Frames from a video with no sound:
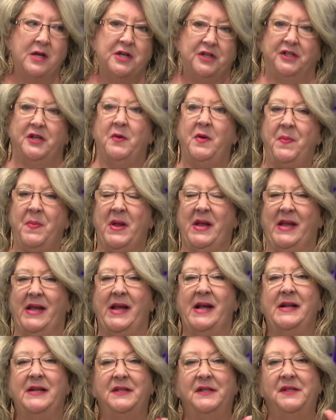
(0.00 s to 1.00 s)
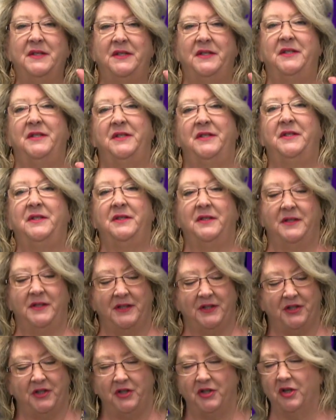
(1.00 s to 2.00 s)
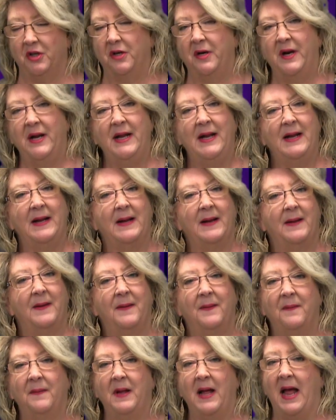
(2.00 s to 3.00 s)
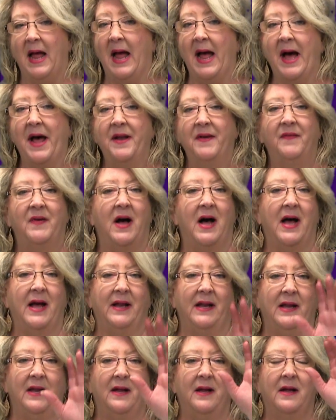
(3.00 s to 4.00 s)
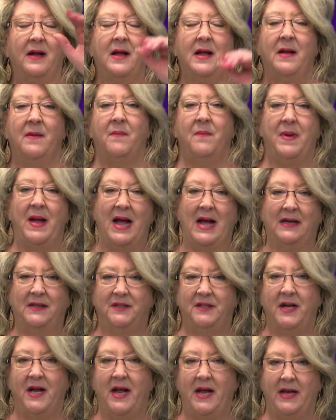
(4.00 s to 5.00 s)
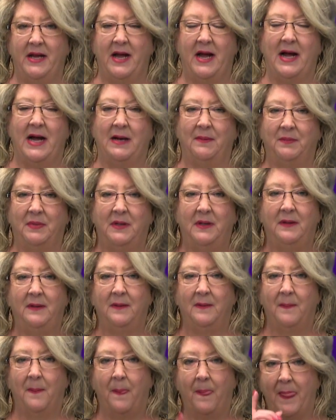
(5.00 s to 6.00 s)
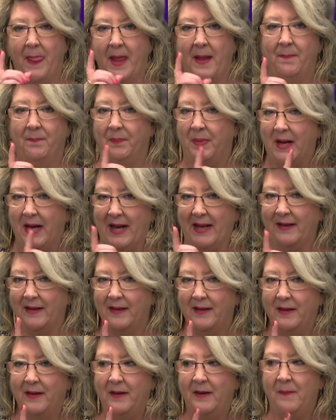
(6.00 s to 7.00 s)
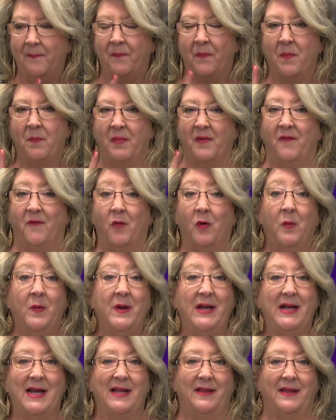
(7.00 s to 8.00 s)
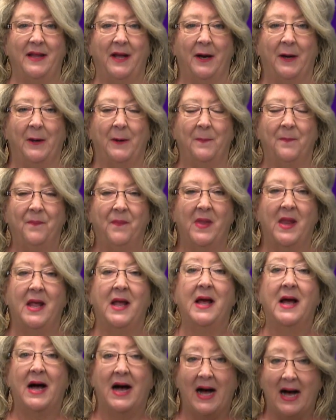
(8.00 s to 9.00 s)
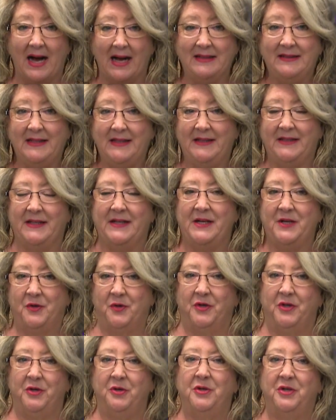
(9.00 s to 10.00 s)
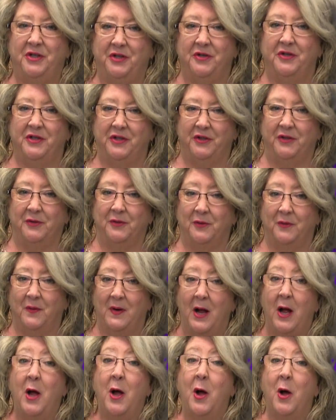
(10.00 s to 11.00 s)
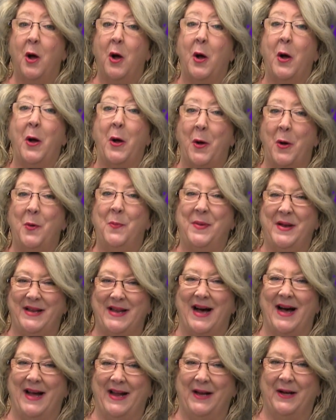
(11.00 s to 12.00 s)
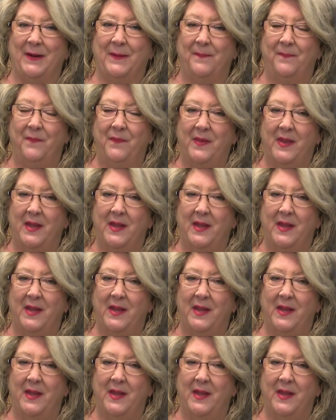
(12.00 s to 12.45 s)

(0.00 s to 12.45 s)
So he begins his journey out of hiding back to Ahab. But before we get there, I need to introduce you to Obadiah.